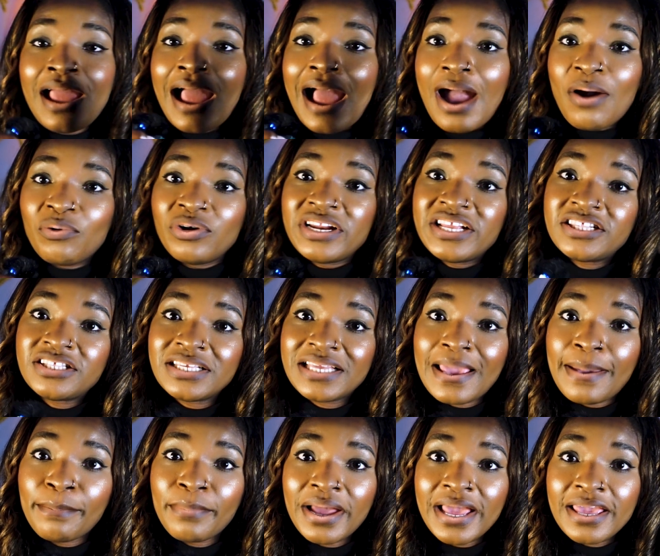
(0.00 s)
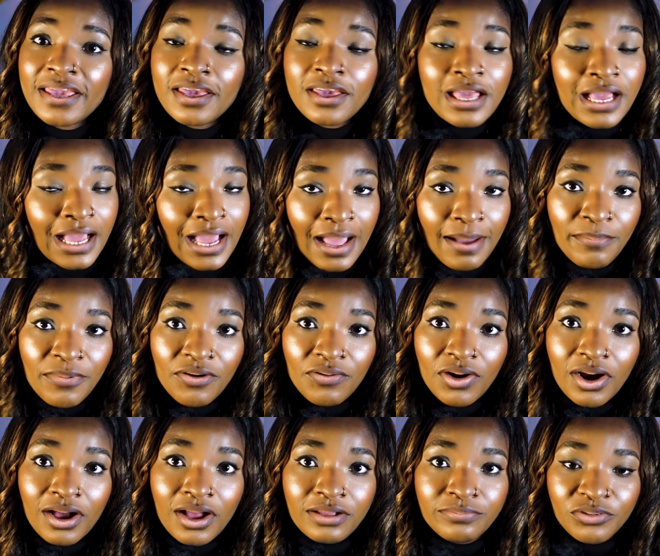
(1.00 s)
I wanted to get my
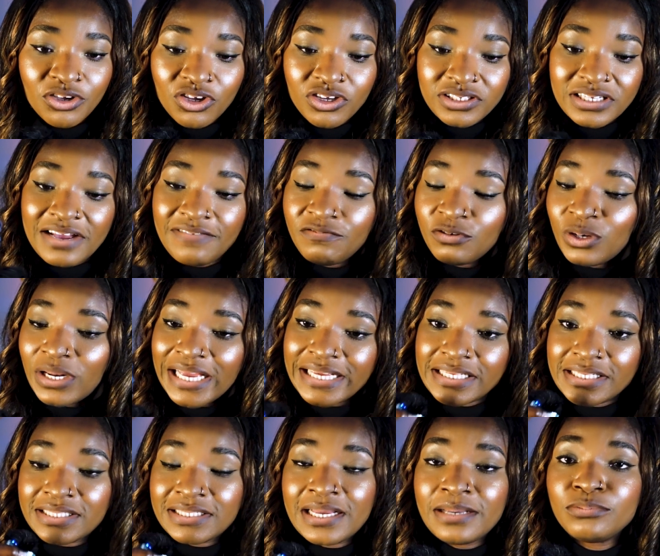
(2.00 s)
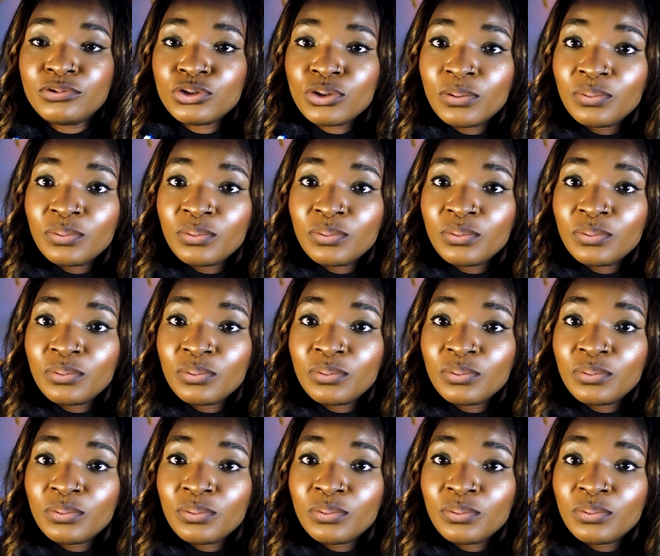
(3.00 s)
camera because I feel like it's time to